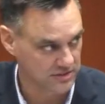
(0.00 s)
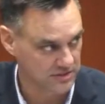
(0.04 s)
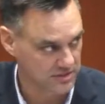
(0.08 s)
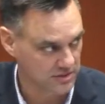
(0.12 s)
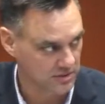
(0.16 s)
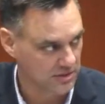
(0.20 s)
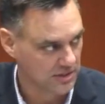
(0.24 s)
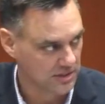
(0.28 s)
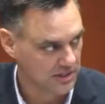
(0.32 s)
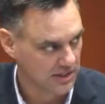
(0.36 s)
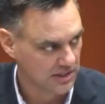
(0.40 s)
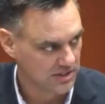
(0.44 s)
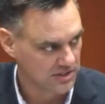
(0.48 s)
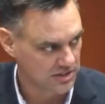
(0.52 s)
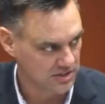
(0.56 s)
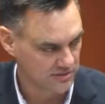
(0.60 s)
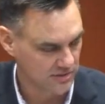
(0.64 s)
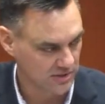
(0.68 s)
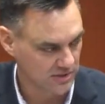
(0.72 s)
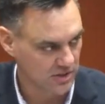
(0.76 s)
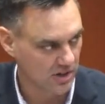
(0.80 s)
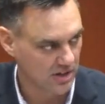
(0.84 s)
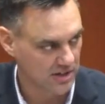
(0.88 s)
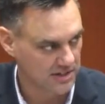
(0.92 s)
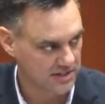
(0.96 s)
So just
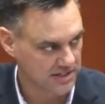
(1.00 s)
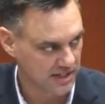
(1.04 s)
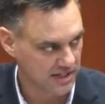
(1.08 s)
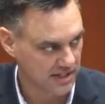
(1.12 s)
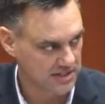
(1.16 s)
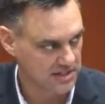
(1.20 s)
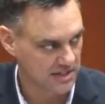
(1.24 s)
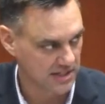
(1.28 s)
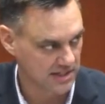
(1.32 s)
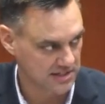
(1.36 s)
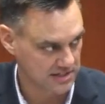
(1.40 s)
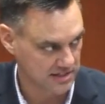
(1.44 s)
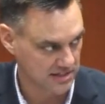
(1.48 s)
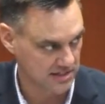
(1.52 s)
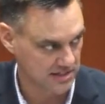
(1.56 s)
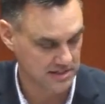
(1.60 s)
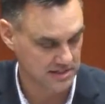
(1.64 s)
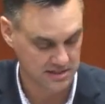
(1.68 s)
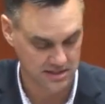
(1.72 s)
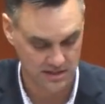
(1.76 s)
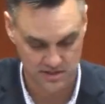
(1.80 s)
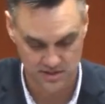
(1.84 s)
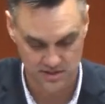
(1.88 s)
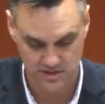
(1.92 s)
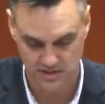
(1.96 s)
for context, that's the
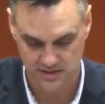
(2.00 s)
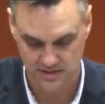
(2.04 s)
discussion